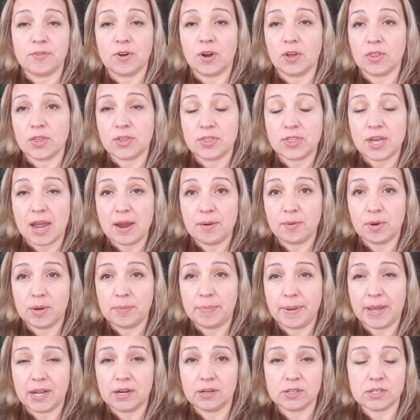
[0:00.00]
for all the thyroid
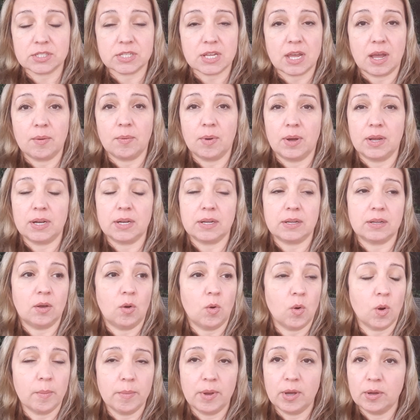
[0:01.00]
panels. I want
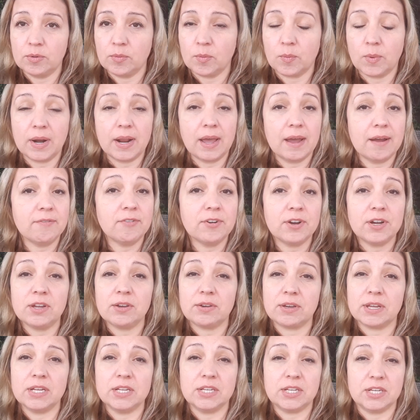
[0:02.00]
hormone, whatever
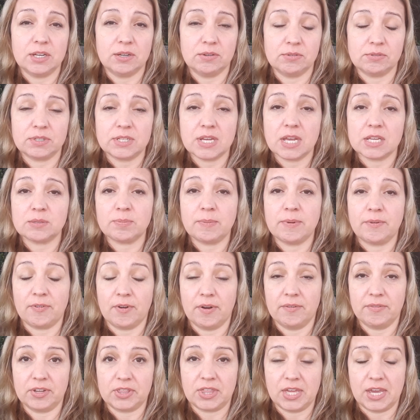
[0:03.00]
you can do, test me
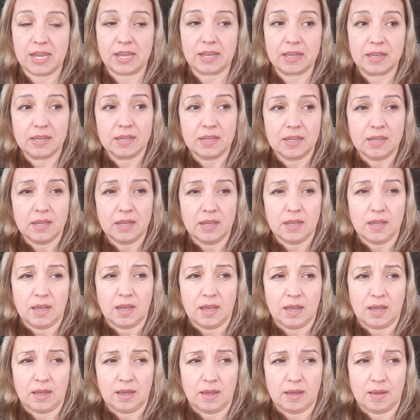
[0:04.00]
for everything.
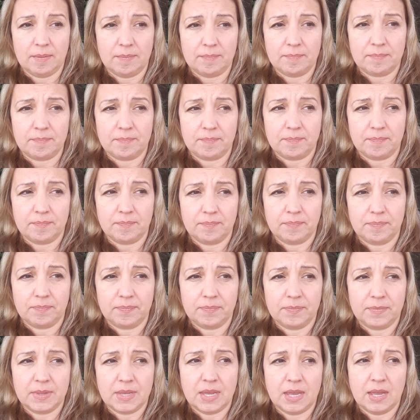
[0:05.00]
And
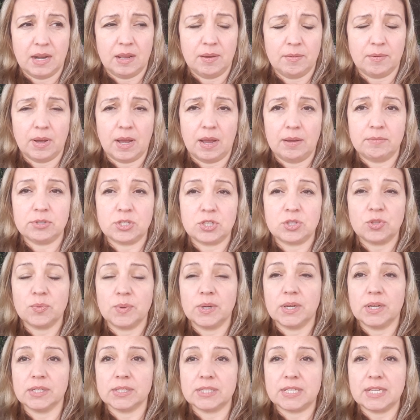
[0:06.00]
I was
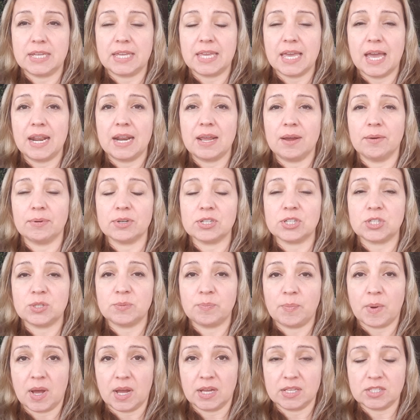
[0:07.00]
thrilled to get a
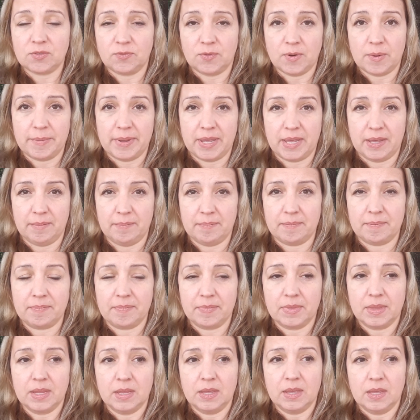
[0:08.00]
response from him,
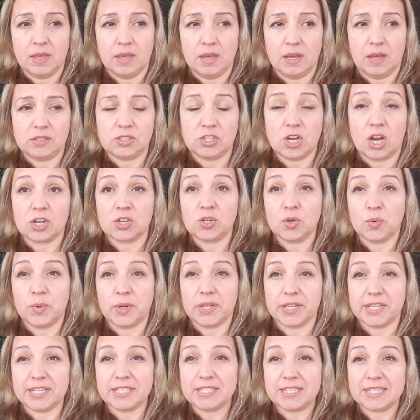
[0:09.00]
Dr.
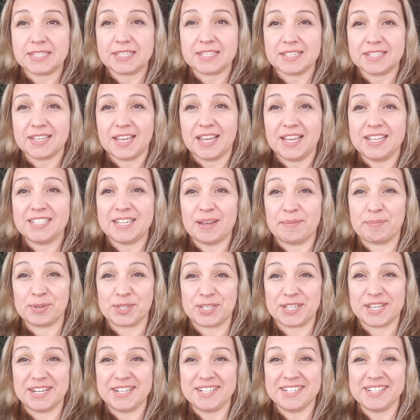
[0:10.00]
Willis in
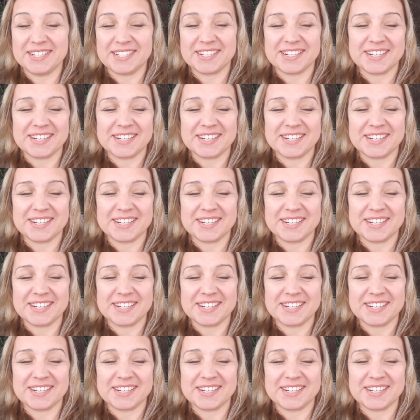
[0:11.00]
Templeton.